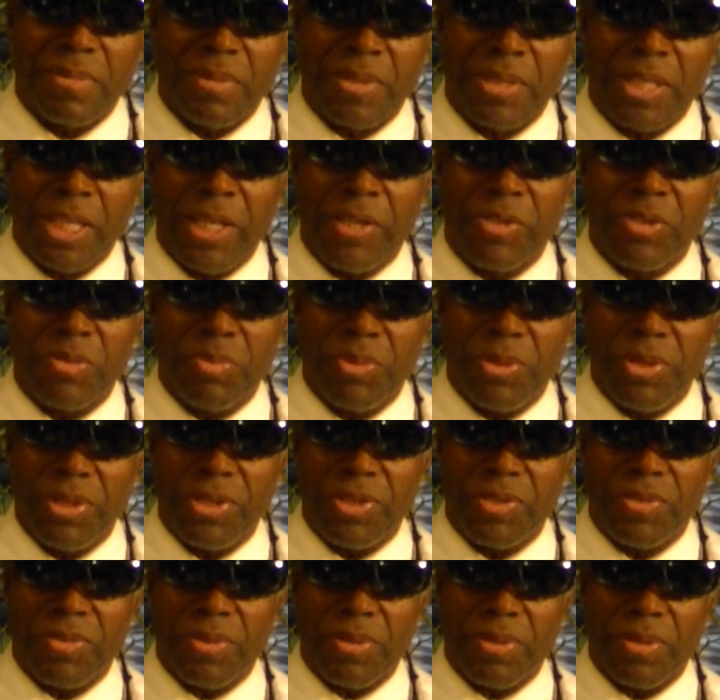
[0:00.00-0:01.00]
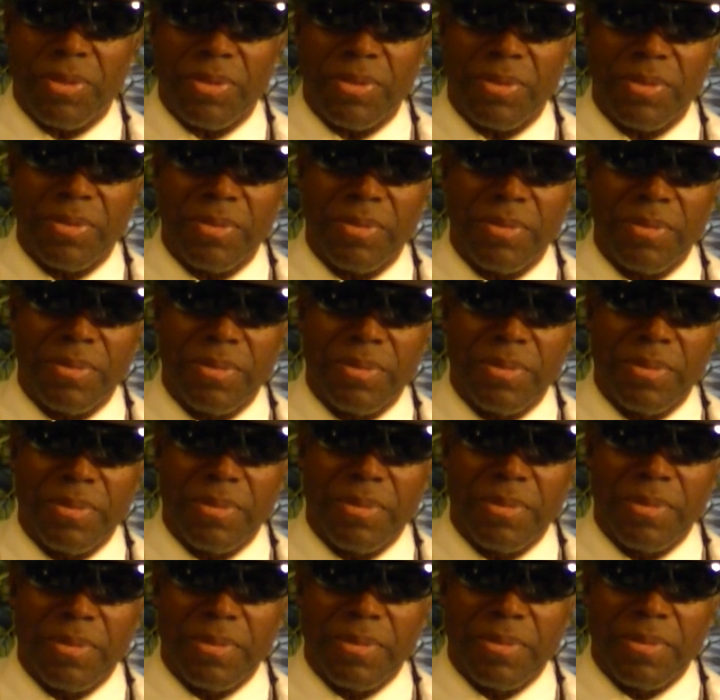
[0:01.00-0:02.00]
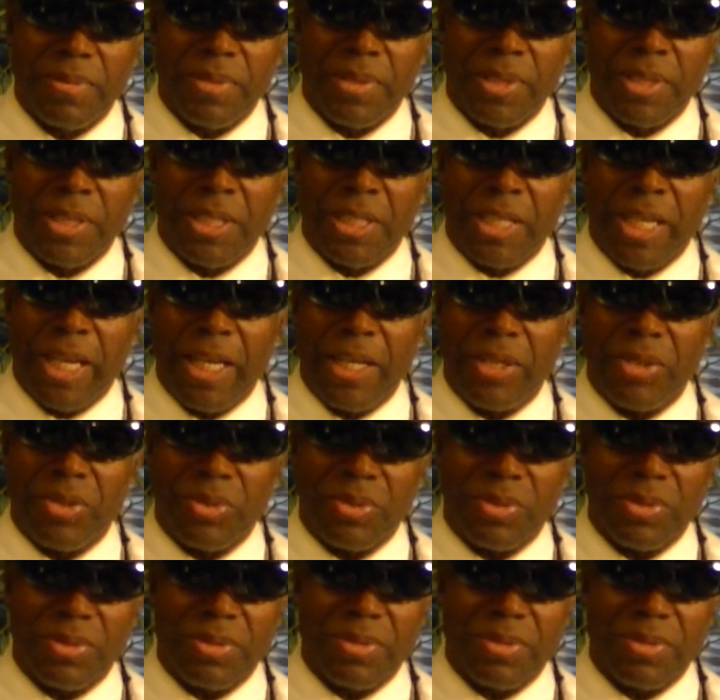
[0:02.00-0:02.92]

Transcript: The eagle's pretty strong and dangerous.